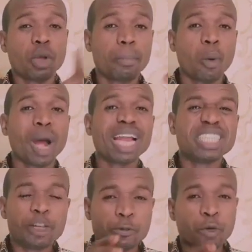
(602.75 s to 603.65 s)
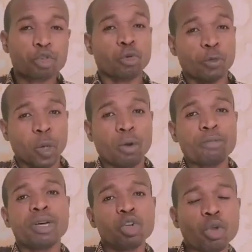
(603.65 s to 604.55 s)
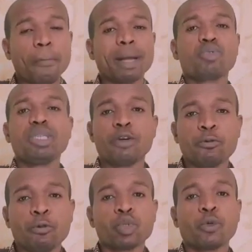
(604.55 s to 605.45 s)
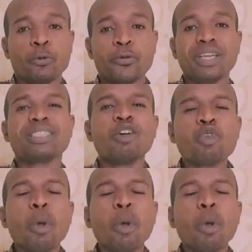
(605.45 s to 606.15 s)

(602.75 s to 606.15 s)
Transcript: Number one is the force of love. Number two is the force of faith.